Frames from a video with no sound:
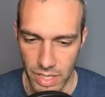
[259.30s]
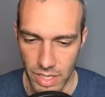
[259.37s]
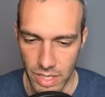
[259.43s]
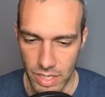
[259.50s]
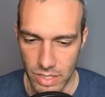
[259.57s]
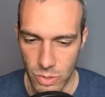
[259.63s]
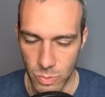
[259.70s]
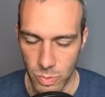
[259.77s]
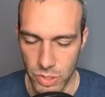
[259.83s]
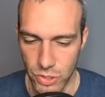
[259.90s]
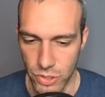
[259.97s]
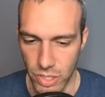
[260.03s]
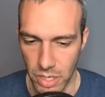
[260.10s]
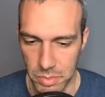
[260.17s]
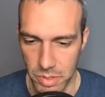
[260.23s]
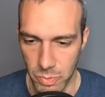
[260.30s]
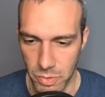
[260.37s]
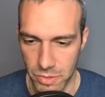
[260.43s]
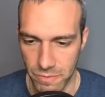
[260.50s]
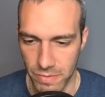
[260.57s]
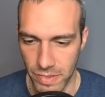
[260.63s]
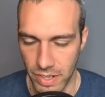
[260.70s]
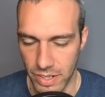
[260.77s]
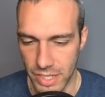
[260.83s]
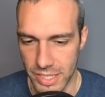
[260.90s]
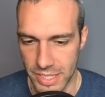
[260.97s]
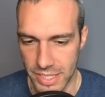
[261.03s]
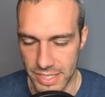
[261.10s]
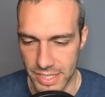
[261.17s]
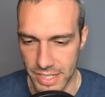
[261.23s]
Switch timer was very
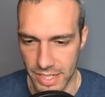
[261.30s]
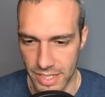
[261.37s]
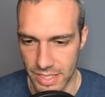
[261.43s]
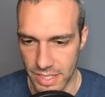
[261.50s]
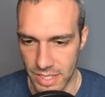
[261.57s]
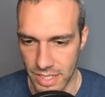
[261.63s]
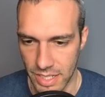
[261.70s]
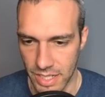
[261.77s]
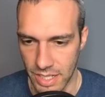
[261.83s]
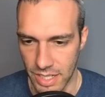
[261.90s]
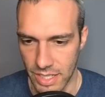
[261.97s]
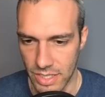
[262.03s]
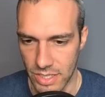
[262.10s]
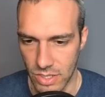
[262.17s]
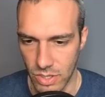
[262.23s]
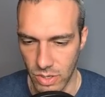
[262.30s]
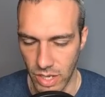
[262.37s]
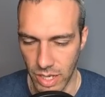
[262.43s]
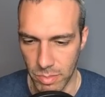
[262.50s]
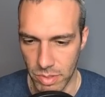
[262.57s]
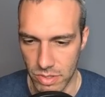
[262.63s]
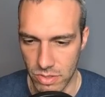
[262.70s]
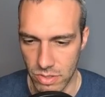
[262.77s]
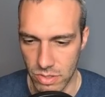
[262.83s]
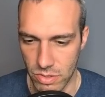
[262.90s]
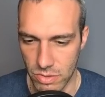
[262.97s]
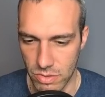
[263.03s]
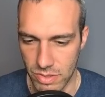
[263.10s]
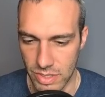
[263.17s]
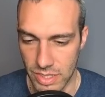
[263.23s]
desynced, so able to
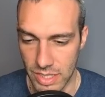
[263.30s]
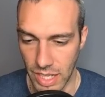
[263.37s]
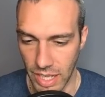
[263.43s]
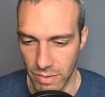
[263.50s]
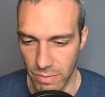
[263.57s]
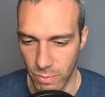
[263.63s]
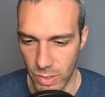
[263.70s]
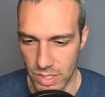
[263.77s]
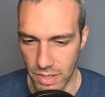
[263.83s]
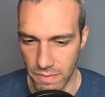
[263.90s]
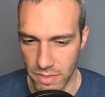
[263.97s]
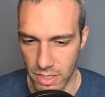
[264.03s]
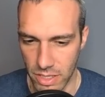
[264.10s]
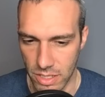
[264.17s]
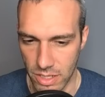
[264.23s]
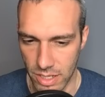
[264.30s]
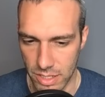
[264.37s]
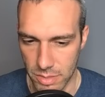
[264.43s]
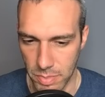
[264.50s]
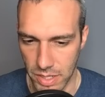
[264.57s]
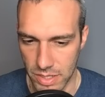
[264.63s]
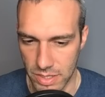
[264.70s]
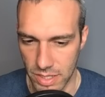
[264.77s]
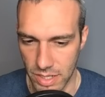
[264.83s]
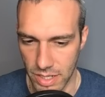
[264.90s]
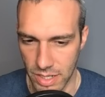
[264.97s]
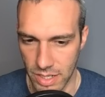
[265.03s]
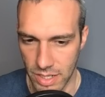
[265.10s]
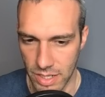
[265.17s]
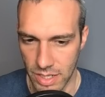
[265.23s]
save what's left of the Toxapex there.
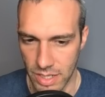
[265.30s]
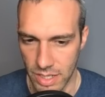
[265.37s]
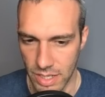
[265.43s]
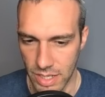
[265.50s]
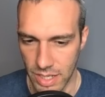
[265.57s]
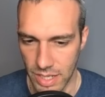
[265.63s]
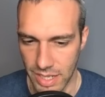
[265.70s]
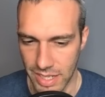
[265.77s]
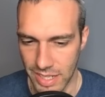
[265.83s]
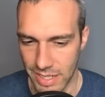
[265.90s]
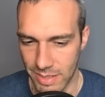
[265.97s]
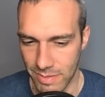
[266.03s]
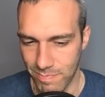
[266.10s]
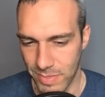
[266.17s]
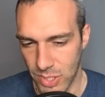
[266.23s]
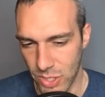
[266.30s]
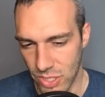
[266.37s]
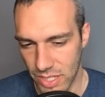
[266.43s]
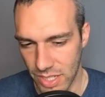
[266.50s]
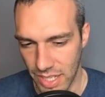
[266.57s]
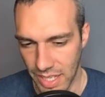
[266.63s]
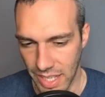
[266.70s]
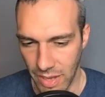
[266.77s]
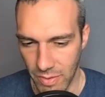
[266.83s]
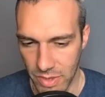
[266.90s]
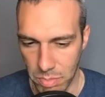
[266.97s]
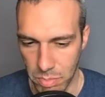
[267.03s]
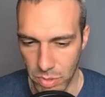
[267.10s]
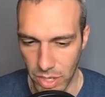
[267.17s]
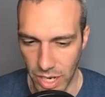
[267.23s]
But just to get hit with the
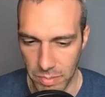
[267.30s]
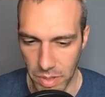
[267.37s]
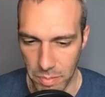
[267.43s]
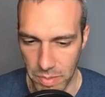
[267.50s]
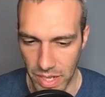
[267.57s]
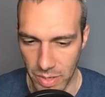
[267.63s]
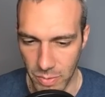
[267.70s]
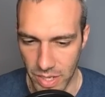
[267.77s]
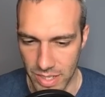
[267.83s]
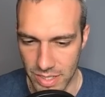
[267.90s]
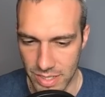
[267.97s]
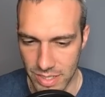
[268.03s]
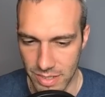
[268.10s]
Primeape anyways.